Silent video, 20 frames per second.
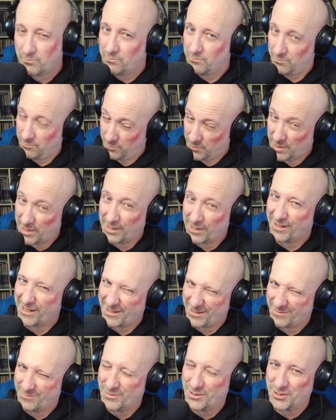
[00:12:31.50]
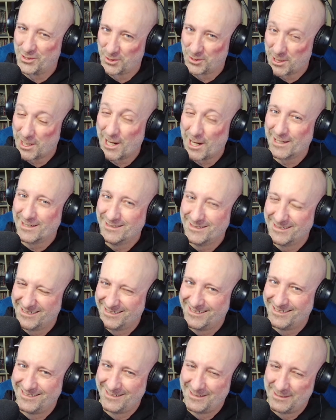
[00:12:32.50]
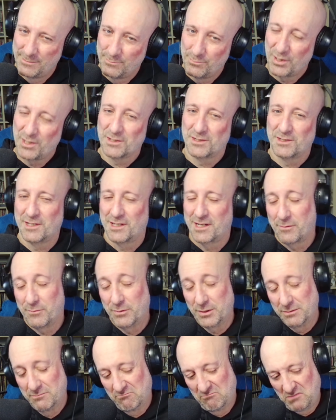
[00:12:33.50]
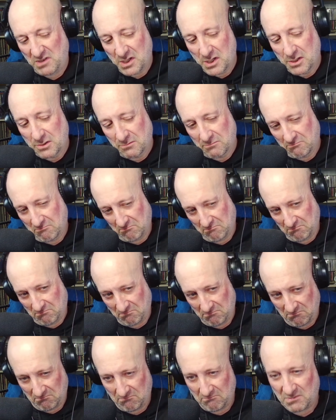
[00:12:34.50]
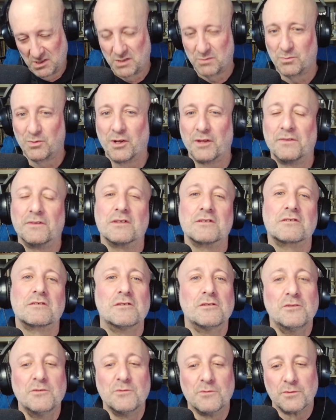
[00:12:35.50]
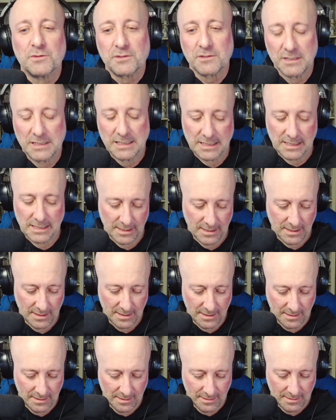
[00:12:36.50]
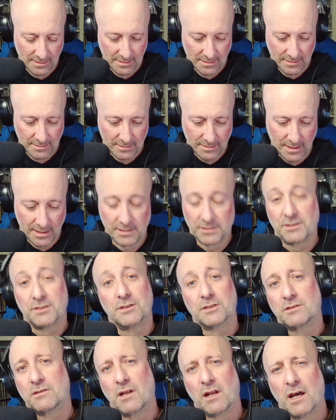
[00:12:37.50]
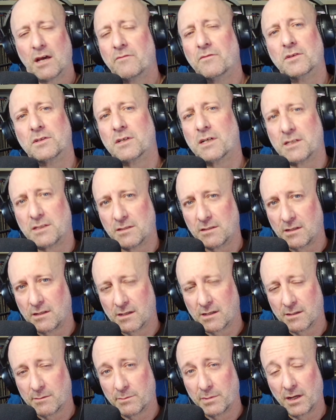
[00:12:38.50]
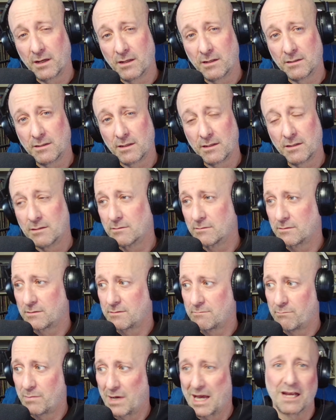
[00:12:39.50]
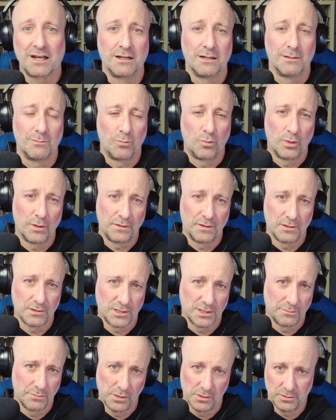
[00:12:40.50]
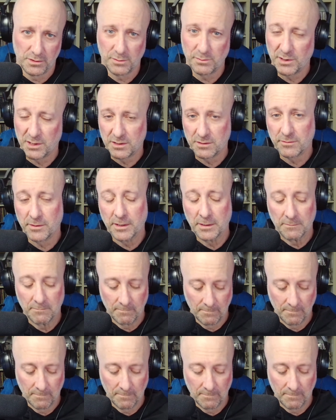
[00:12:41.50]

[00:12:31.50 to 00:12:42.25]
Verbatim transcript: But I'd like them to try, because then I would, you know, spread this news that it's just an advertising campaign and they don't back up what they're supposed to be doing.